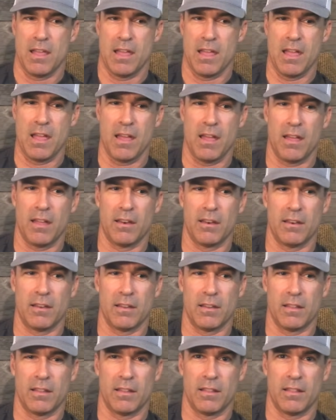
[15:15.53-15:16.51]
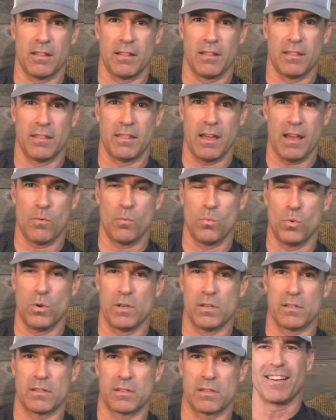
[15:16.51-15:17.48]
And that
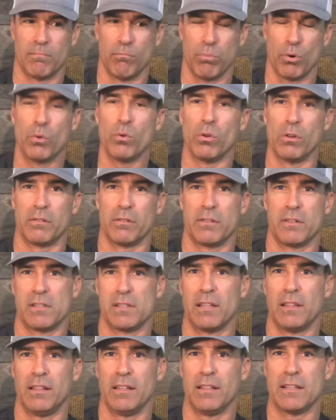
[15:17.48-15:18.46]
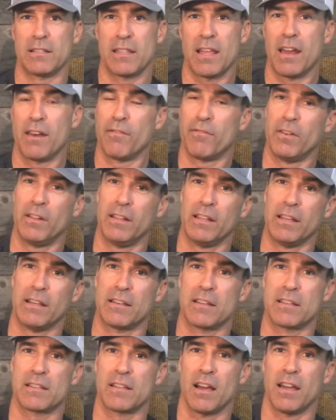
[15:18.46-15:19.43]
was brutal, to say the least. That affiliate
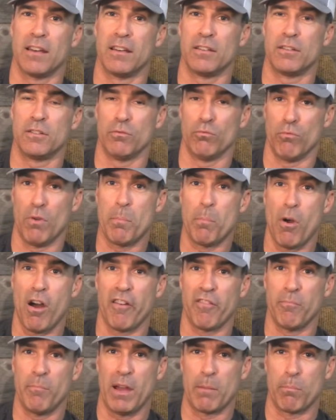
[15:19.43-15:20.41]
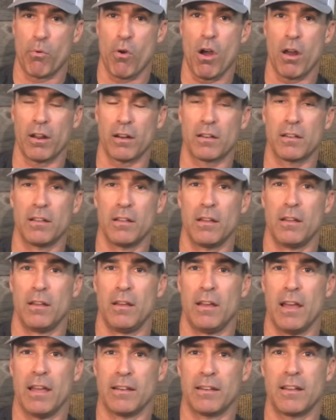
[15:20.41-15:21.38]
decided to rip off my product
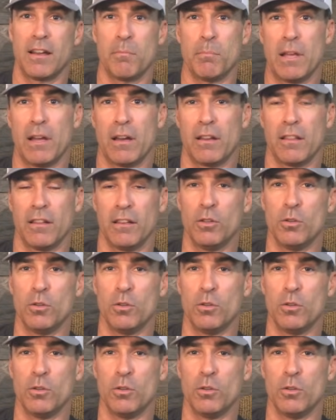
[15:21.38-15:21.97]
and cut me out of the loop.